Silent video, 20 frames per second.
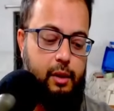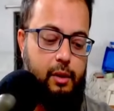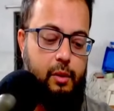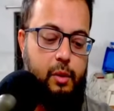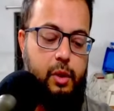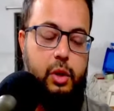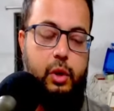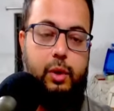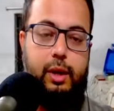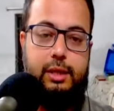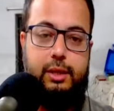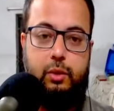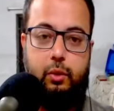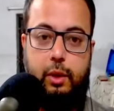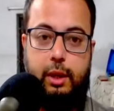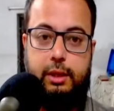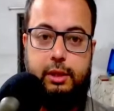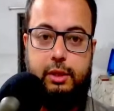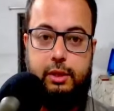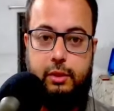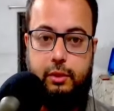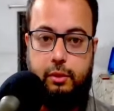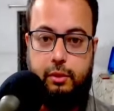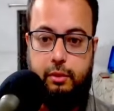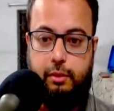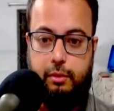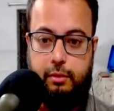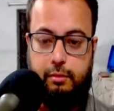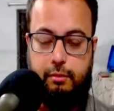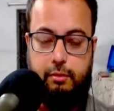U.S. wants
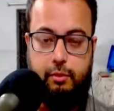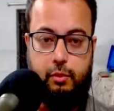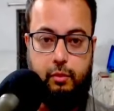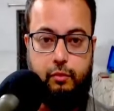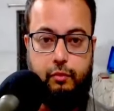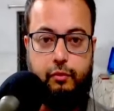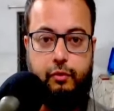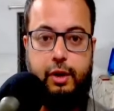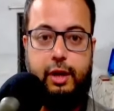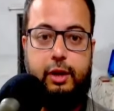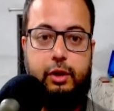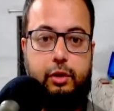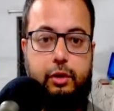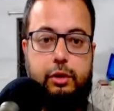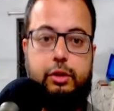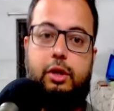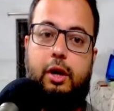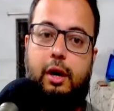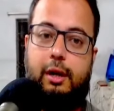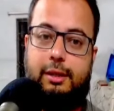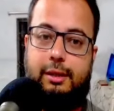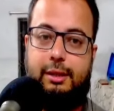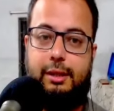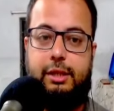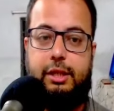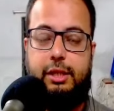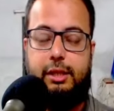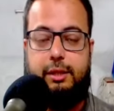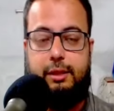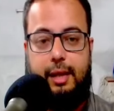to free those
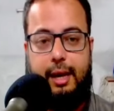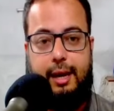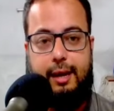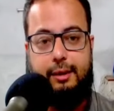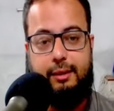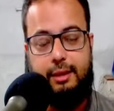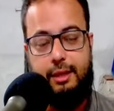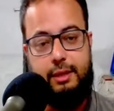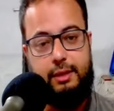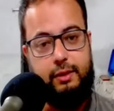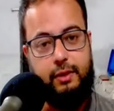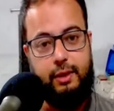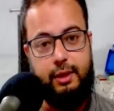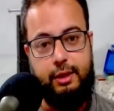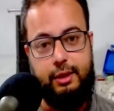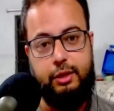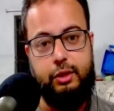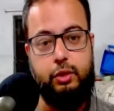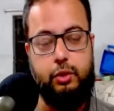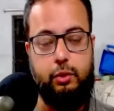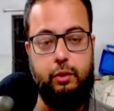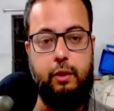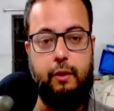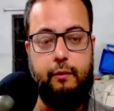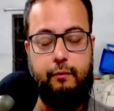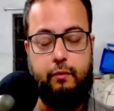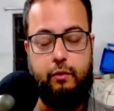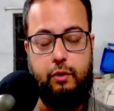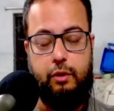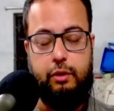hostages, and the Israelis too,
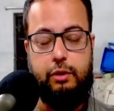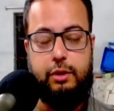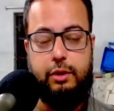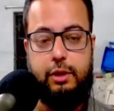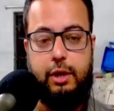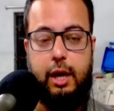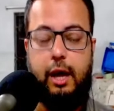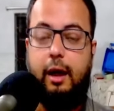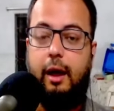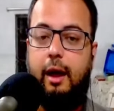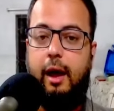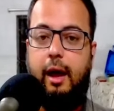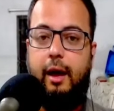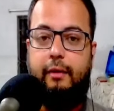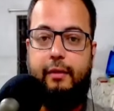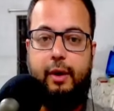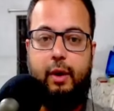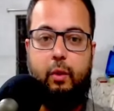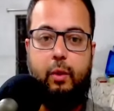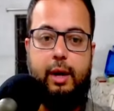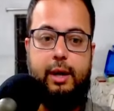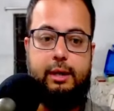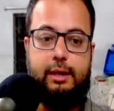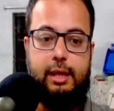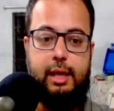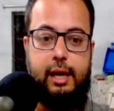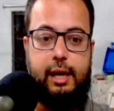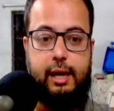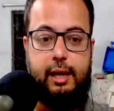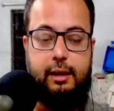of course. They went
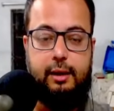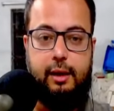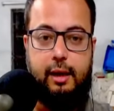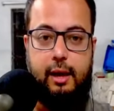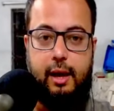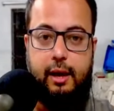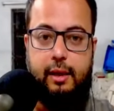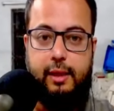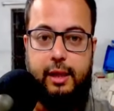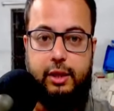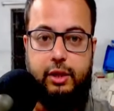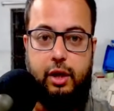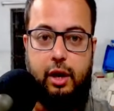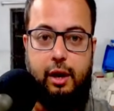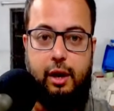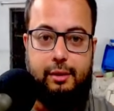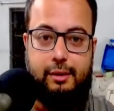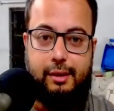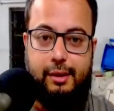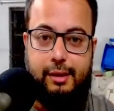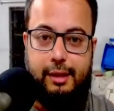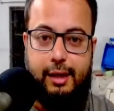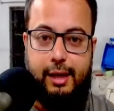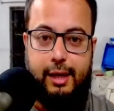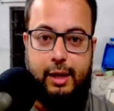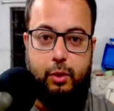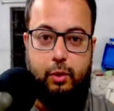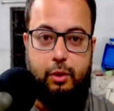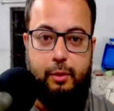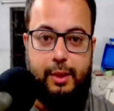in. They thought
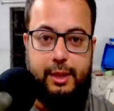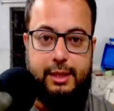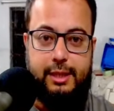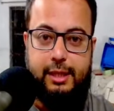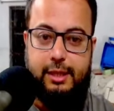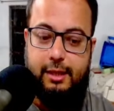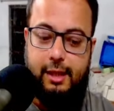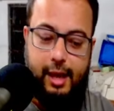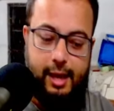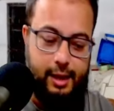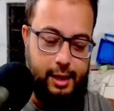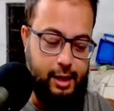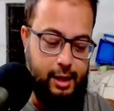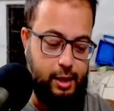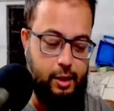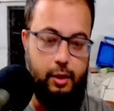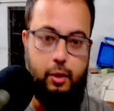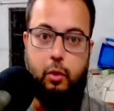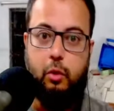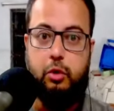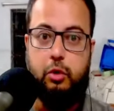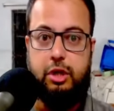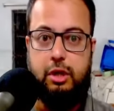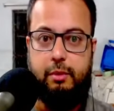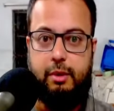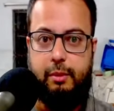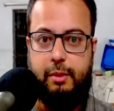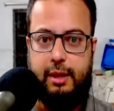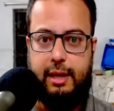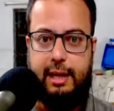it will be just like
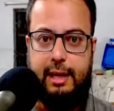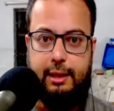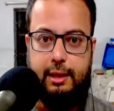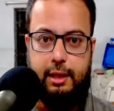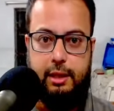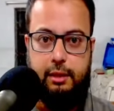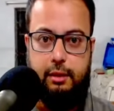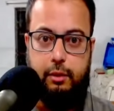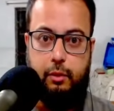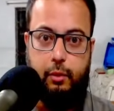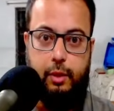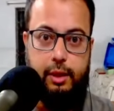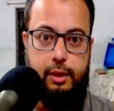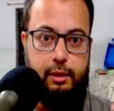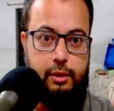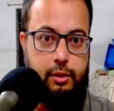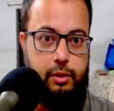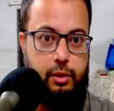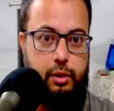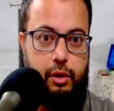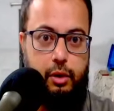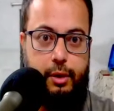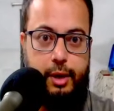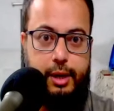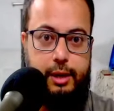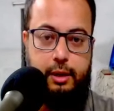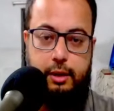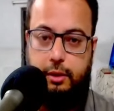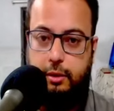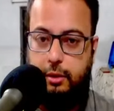Osama bin Laden. When you go
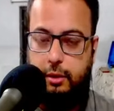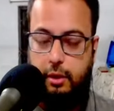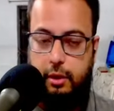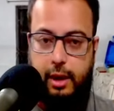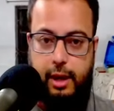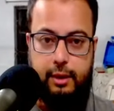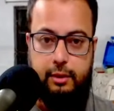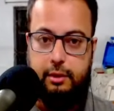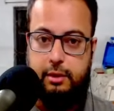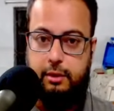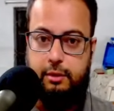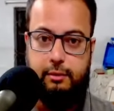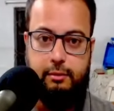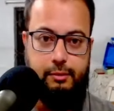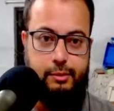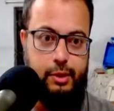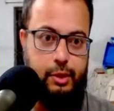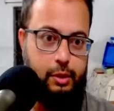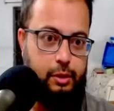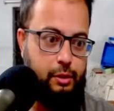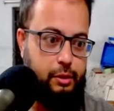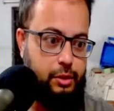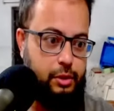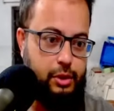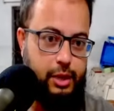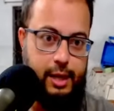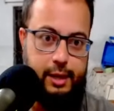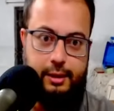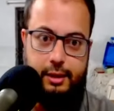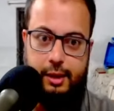in, you go out. You know, you
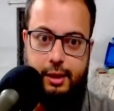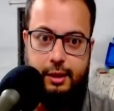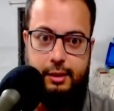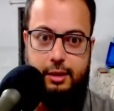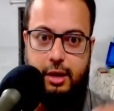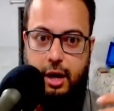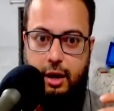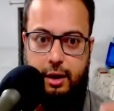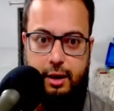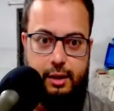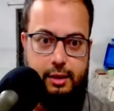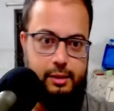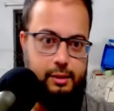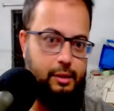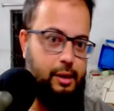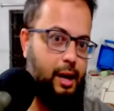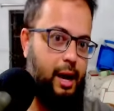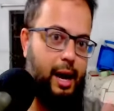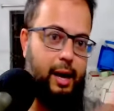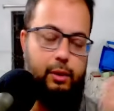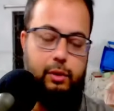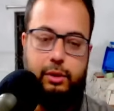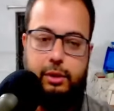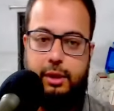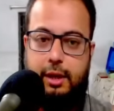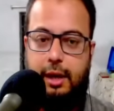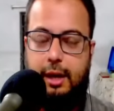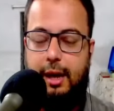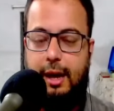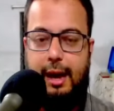take the target out
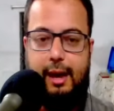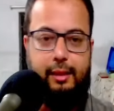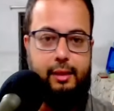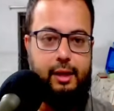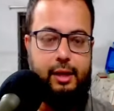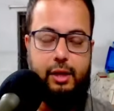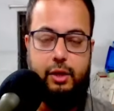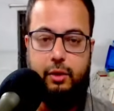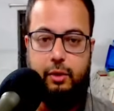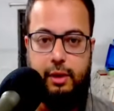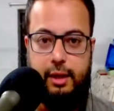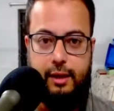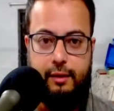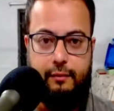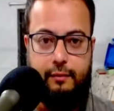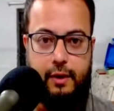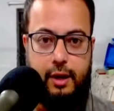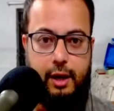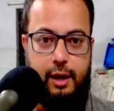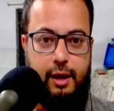and then you leave.